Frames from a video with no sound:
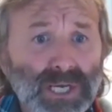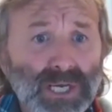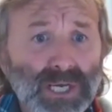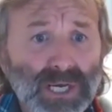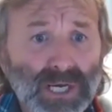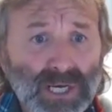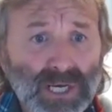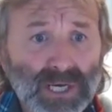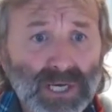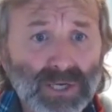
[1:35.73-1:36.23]

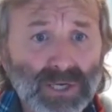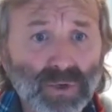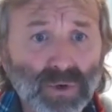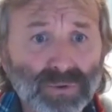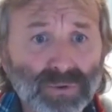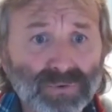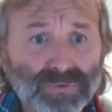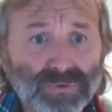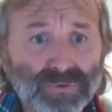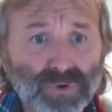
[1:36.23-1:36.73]
had
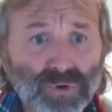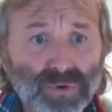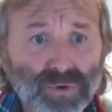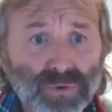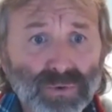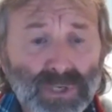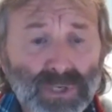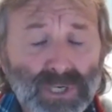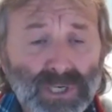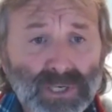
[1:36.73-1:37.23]
gone
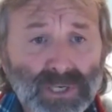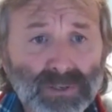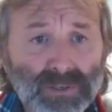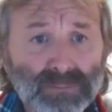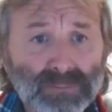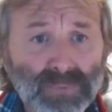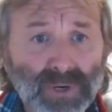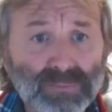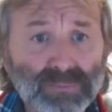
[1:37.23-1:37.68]
through my